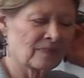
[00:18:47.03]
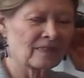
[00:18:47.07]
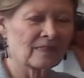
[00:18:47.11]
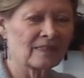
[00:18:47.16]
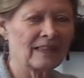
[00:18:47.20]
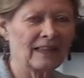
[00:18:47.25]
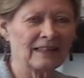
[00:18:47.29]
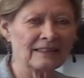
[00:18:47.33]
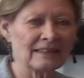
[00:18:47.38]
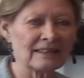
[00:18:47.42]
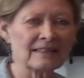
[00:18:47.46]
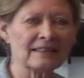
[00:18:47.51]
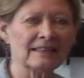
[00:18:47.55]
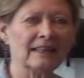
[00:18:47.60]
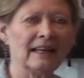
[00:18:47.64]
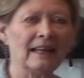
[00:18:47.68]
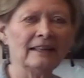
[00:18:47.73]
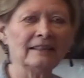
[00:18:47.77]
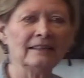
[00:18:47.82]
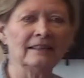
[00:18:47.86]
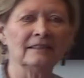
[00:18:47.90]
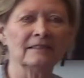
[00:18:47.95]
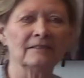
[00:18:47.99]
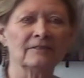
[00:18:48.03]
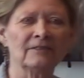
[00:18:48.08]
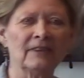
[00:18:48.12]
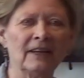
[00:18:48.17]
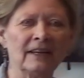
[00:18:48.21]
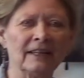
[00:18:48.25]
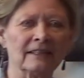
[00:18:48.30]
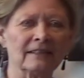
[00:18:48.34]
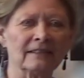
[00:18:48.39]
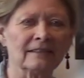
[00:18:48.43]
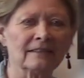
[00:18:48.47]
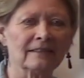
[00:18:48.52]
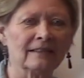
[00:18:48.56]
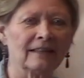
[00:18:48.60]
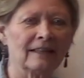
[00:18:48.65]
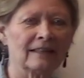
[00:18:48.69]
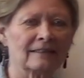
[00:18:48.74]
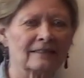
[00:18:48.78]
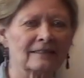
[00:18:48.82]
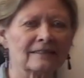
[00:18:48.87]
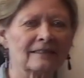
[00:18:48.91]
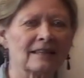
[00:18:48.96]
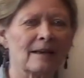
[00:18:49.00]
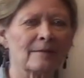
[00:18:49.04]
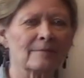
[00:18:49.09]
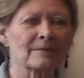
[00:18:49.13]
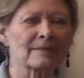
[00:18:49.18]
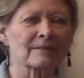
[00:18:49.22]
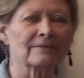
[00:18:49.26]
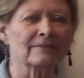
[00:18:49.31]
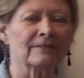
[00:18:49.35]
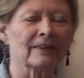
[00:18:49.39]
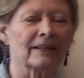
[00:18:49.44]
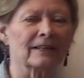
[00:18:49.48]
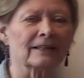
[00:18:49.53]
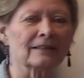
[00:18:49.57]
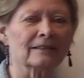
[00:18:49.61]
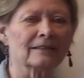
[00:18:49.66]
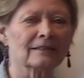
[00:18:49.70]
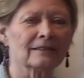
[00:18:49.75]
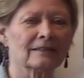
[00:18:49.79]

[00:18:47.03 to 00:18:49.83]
That doesn't end in a fight. That stops a fight.